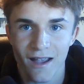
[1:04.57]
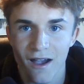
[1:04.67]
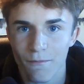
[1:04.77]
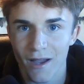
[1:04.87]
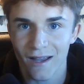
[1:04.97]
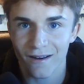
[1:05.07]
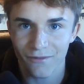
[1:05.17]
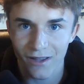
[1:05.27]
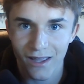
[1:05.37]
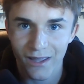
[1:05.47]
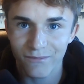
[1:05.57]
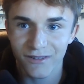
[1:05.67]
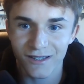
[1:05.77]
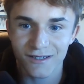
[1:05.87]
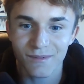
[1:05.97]
how bad of hip
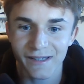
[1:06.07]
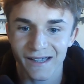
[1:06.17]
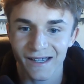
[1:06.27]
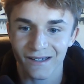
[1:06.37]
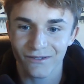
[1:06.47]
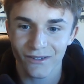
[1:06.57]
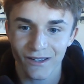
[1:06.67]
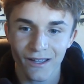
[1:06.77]
flexibility I have.